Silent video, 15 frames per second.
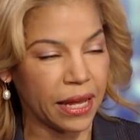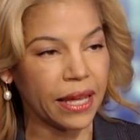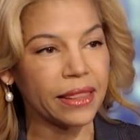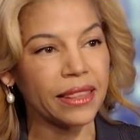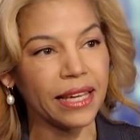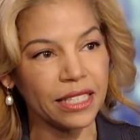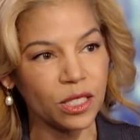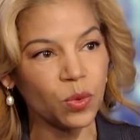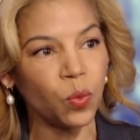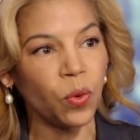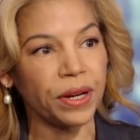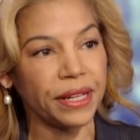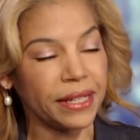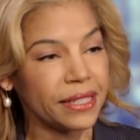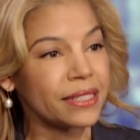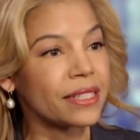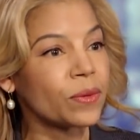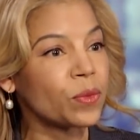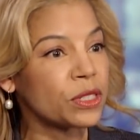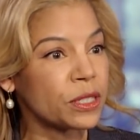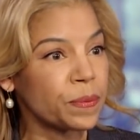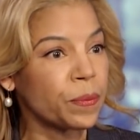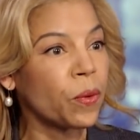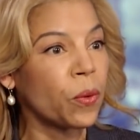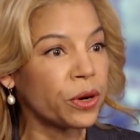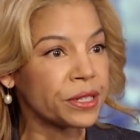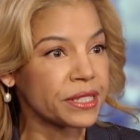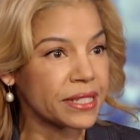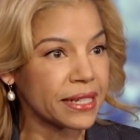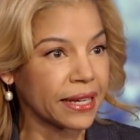And that's what he said was
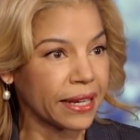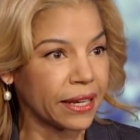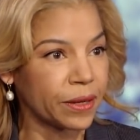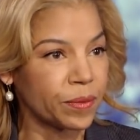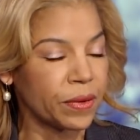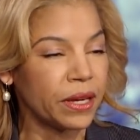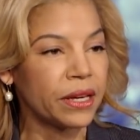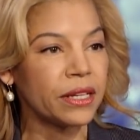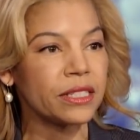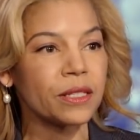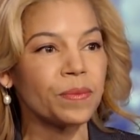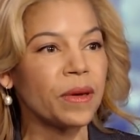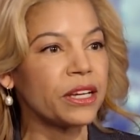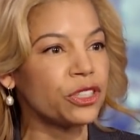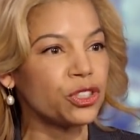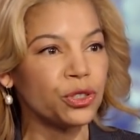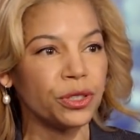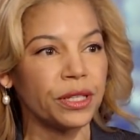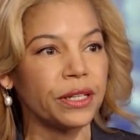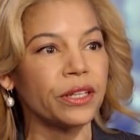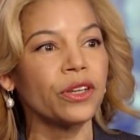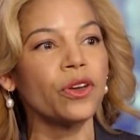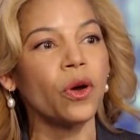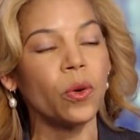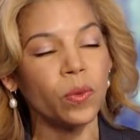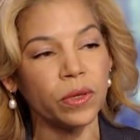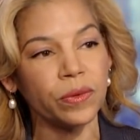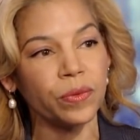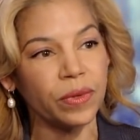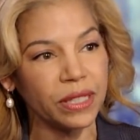important to him to make sure that no one